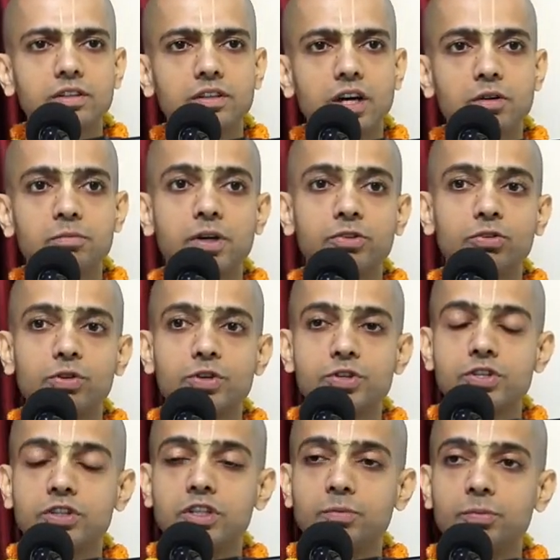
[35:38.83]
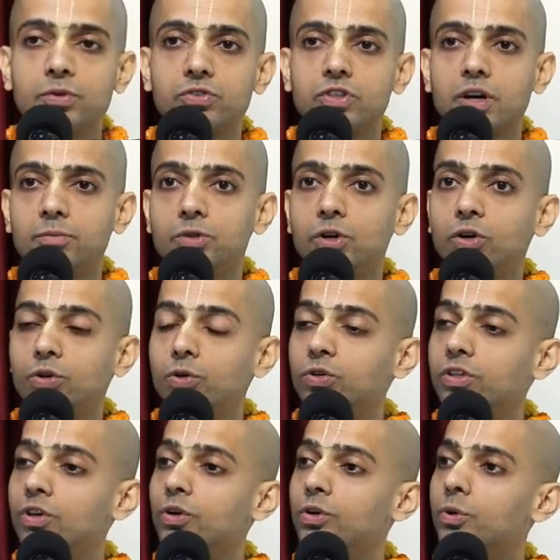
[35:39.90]
Dharma sonashita punsam. You are
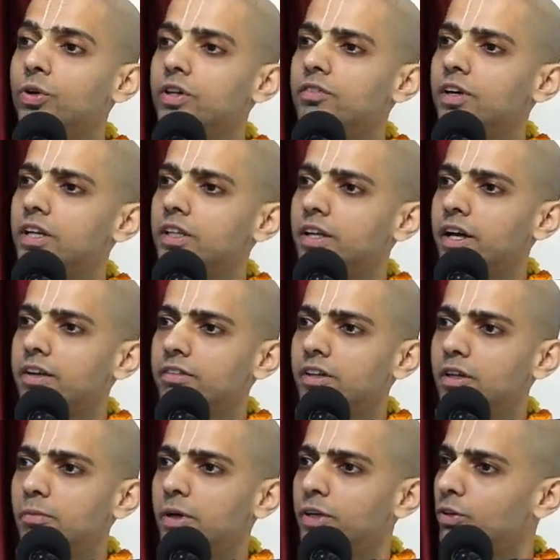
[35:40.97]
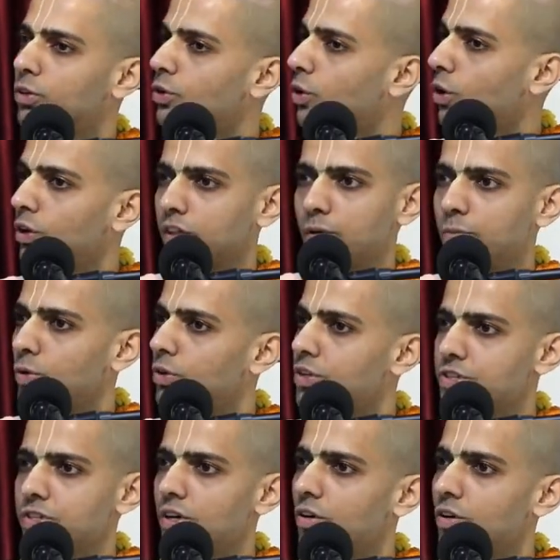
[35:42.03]
doing your duty very nicely, but you do not come to
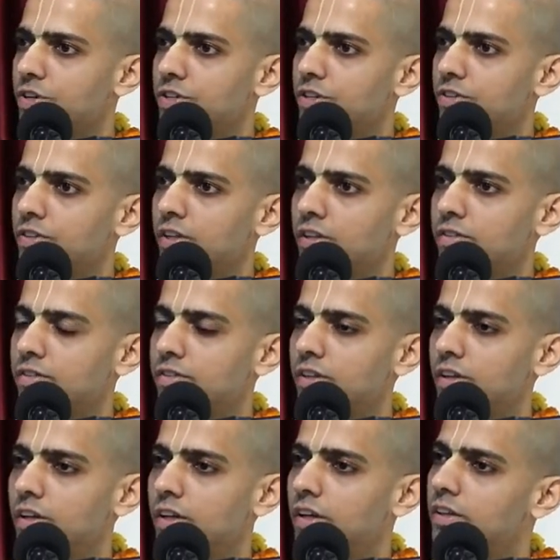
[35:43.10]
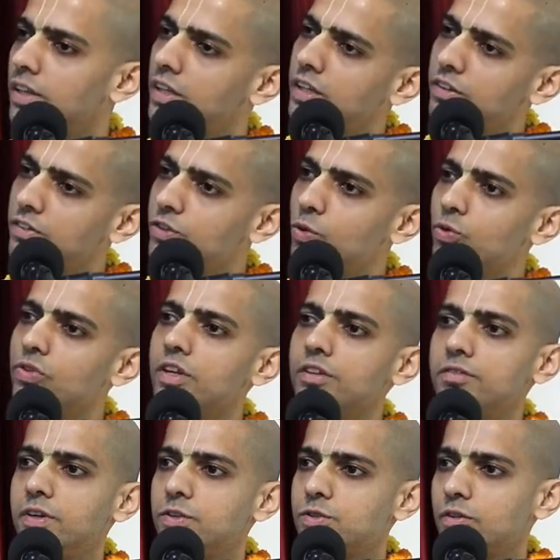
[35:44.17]
Krishna consciousness, then it is
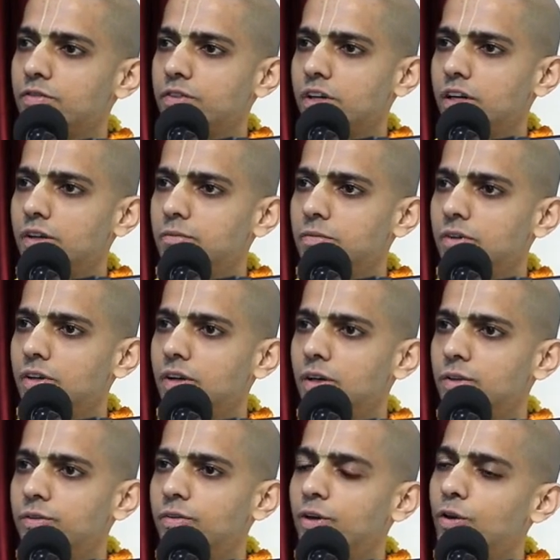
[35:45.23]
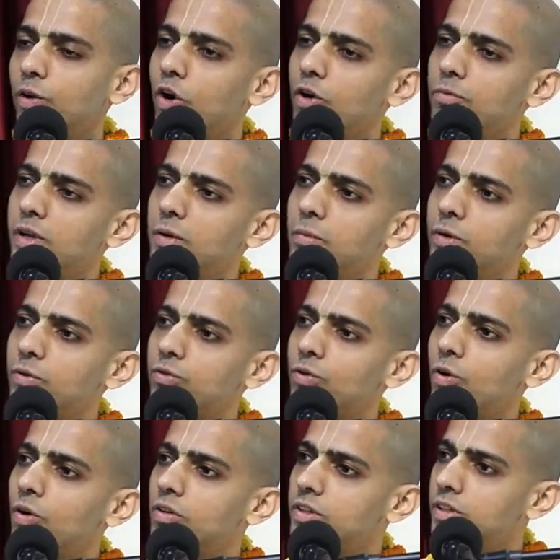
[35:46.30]
useless waste of time. You will not be able to
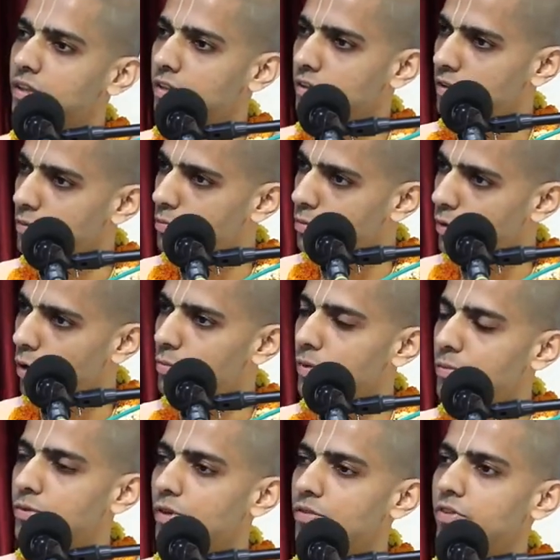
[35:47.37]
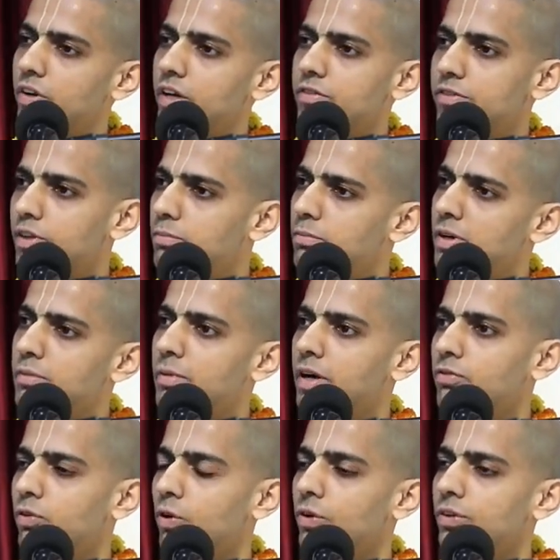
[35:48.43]
solve the problems of life simply
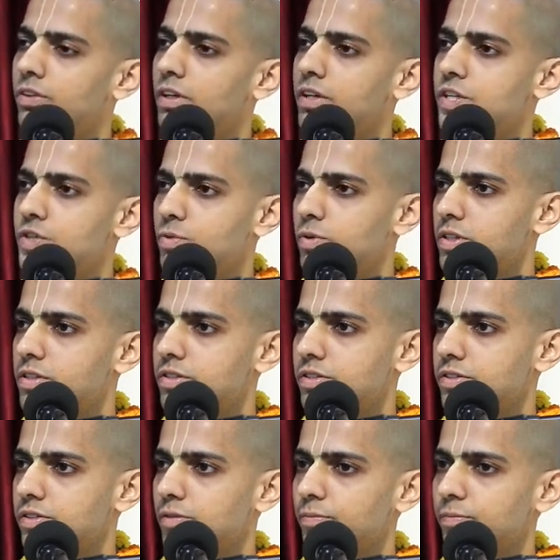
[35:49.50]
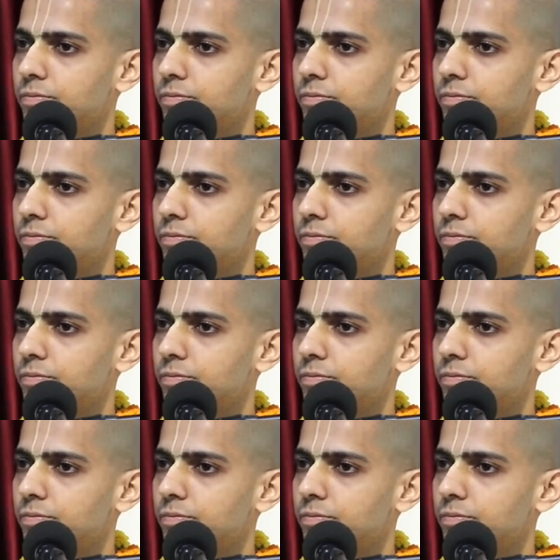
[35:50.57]
by following the rituals.